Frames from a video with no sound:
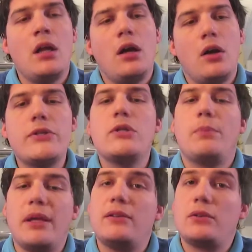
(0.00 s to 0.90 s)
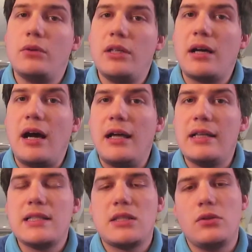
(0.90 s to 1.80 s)
Also, you play 3
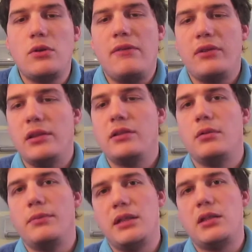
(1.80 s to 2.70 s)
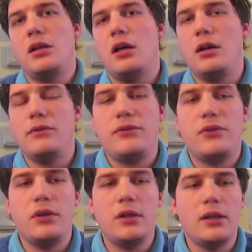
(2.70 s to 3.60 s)
tiles, so you have a little bit of
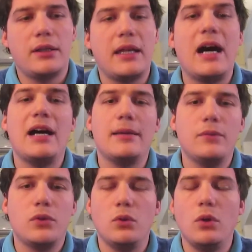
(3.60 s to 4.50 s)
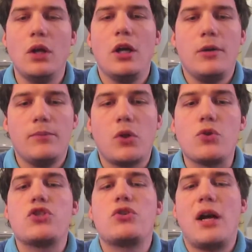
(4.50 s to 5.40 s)
time to
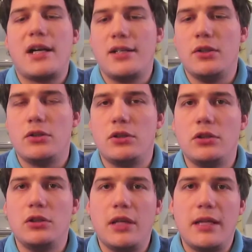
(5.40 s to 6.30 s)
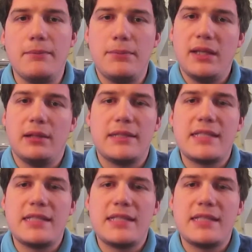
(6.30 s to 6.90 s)
construct your turn and build